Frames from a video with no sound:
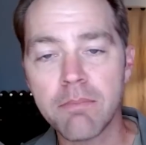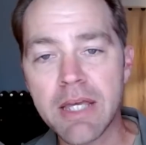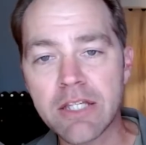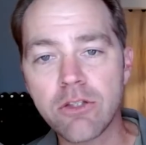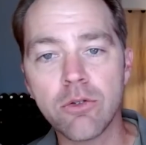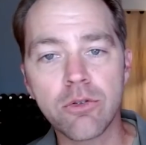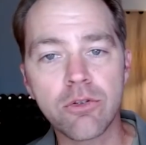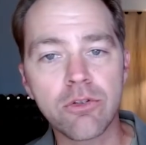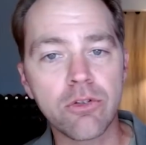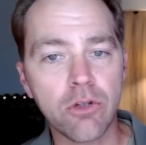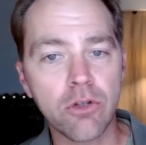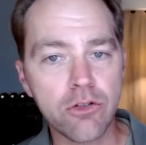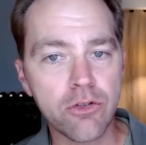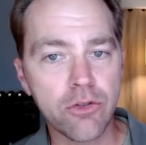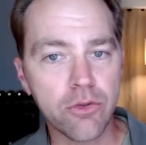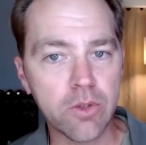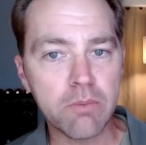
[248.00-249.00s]
make you
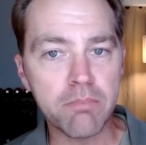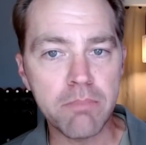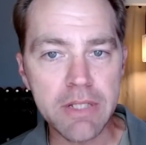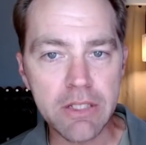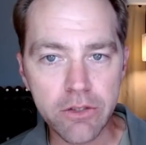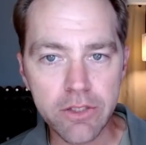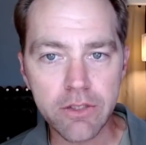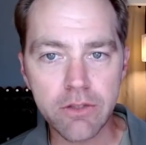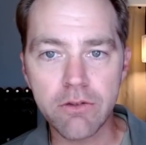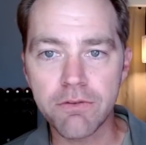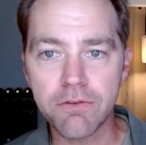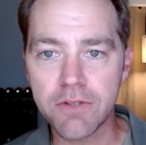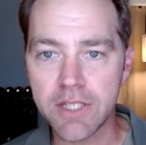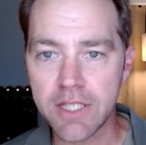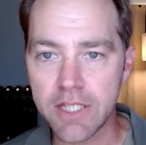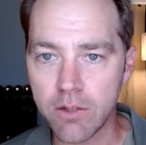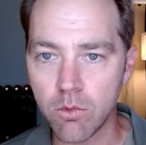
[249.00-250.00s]
search through millions of
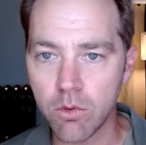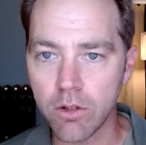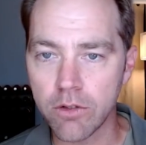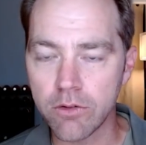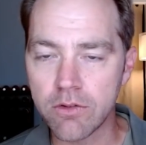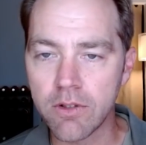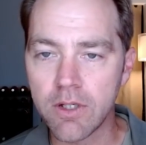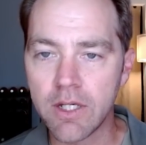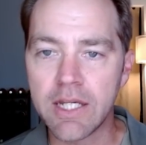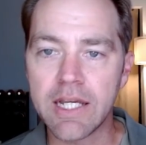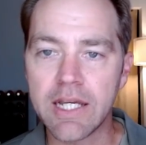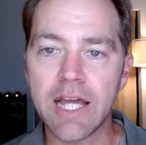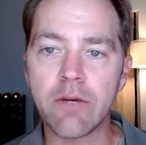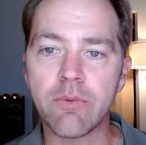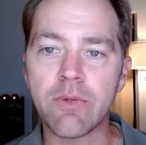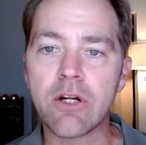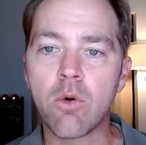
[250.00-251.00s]
keywords
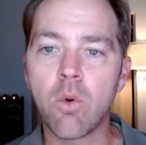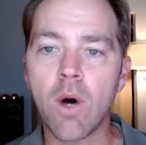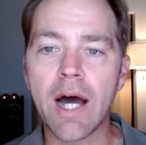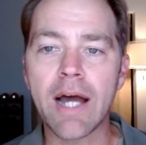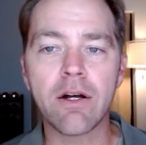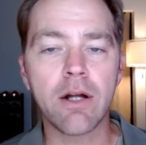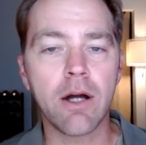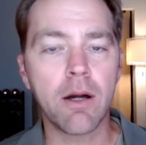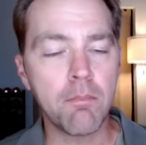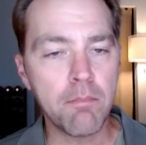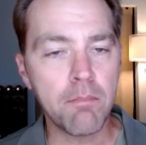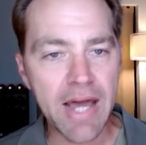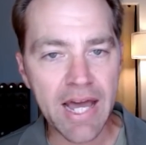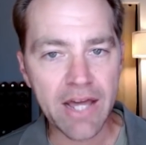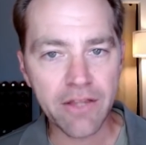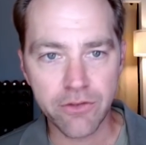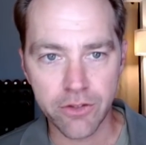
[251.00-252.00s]
and require a
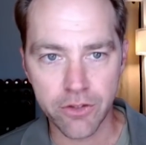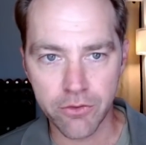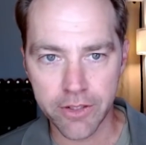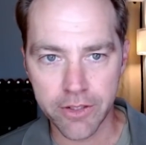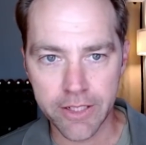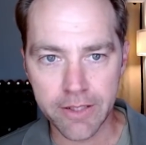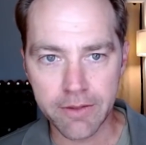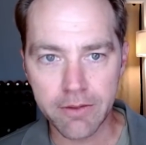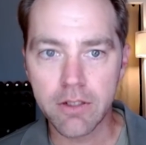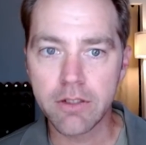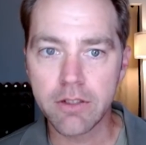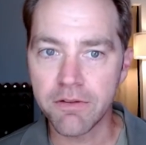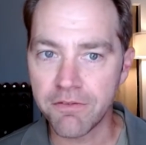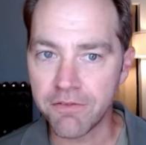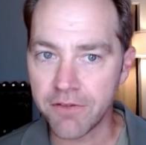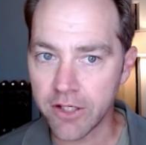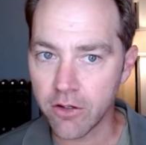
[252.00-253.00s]
math degree to
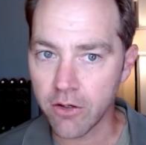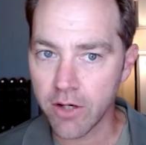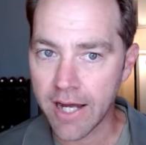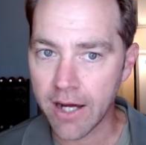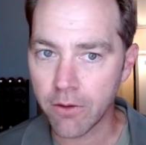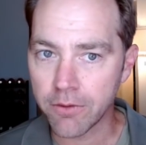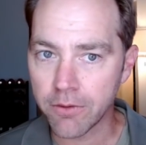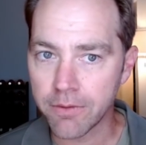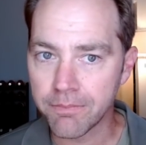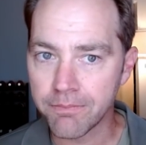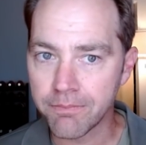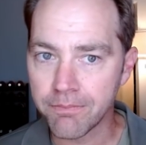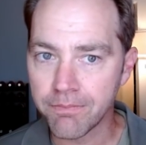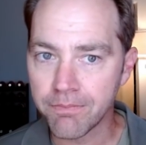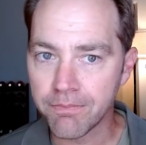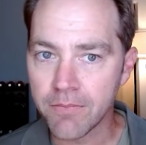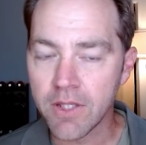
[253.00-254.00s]
figure out?
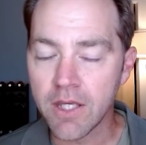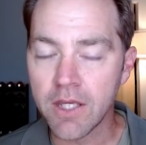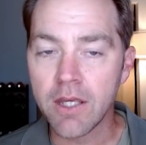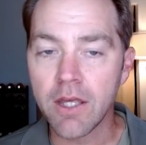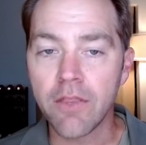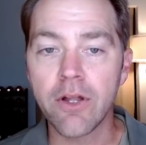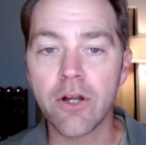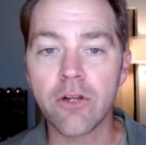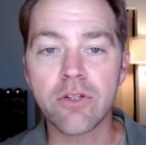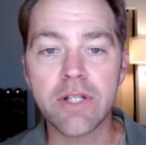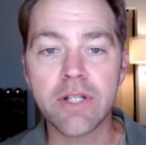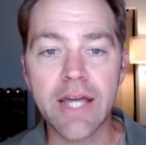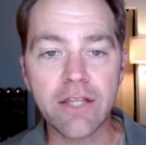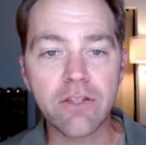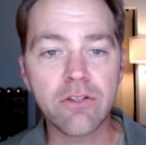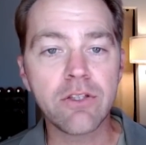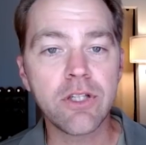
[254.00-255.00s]
There's an
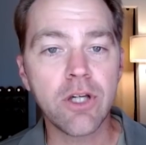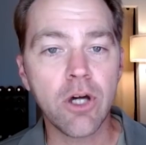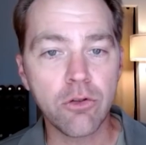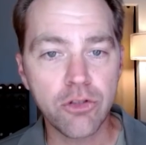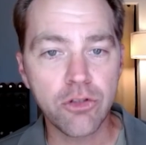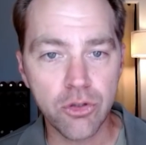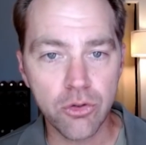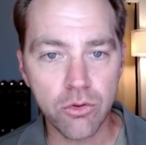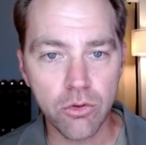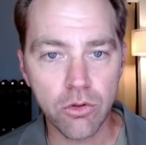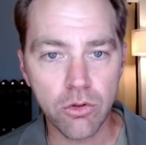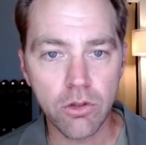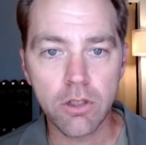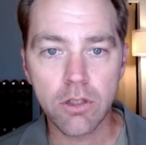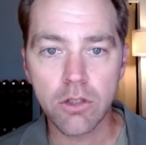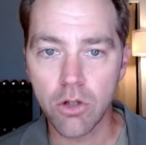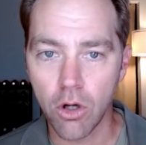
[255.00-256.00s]
SEO
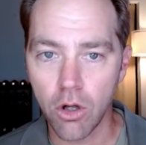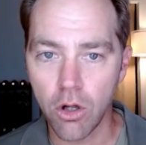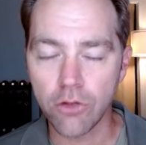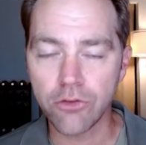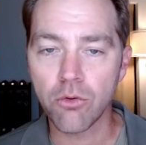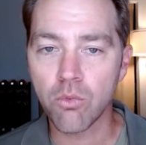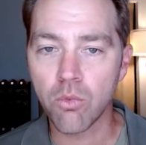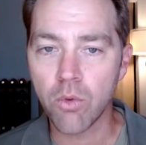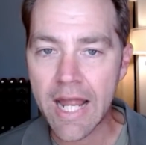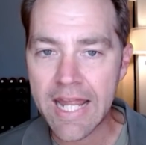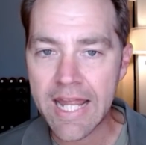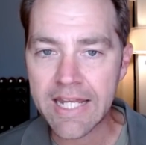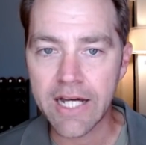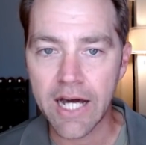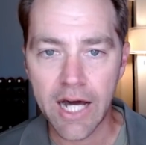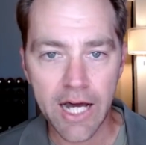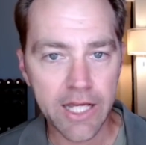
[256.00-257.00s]
tool called
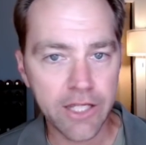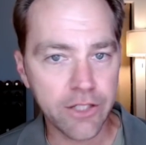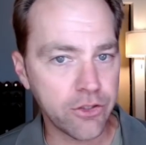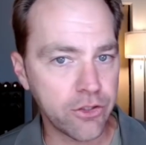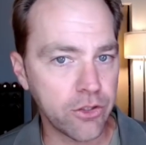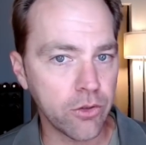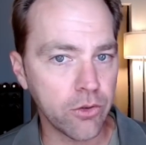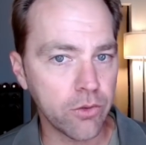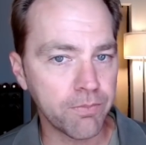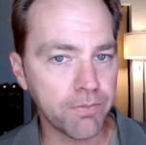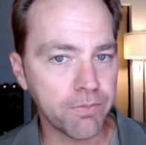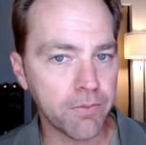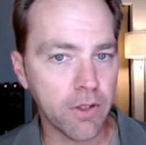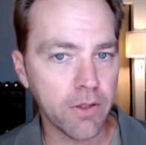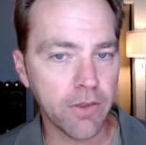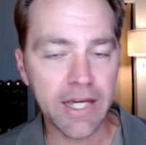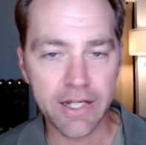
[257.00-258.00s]
Rank IQ
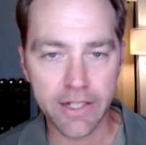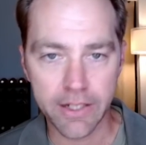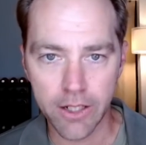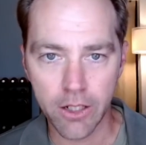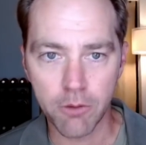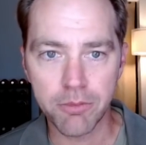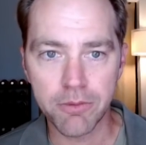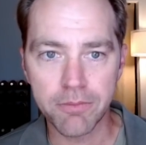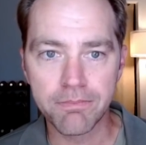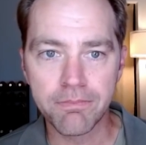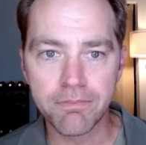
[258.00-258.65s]
that can help.